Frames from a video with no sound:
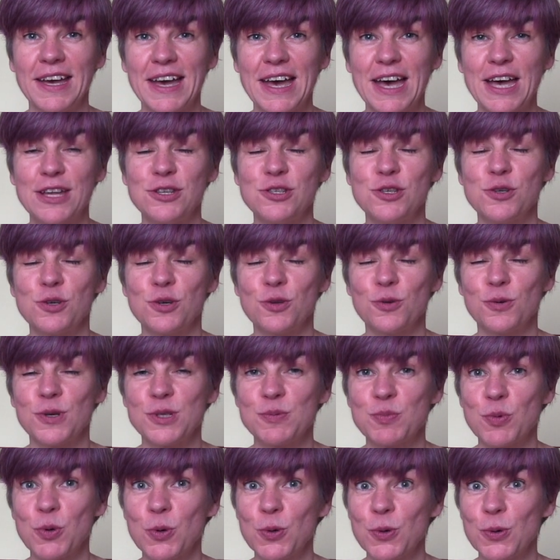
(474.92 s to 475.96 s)
And you can always
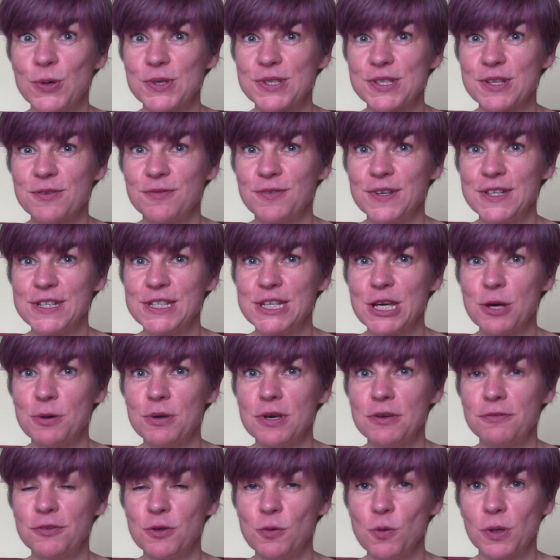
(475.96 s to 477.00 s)
pause the video
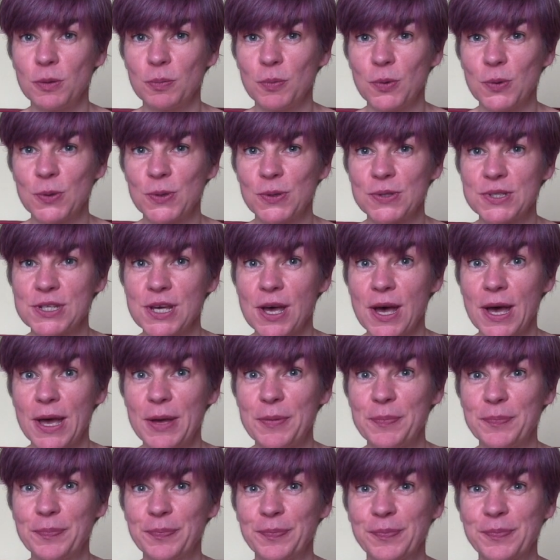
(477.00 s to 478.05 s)
if you want more
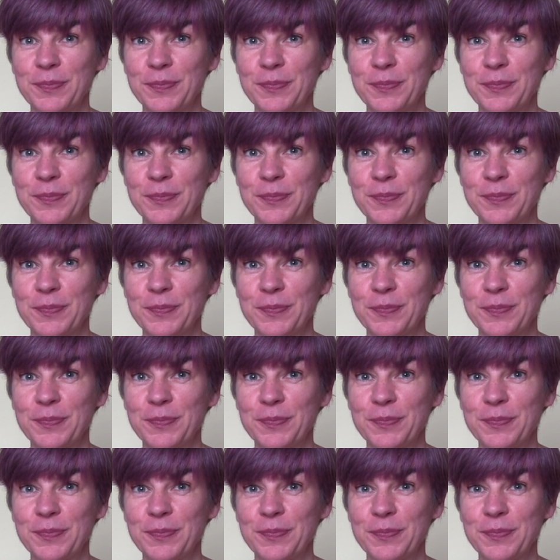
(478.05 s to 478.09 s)
time.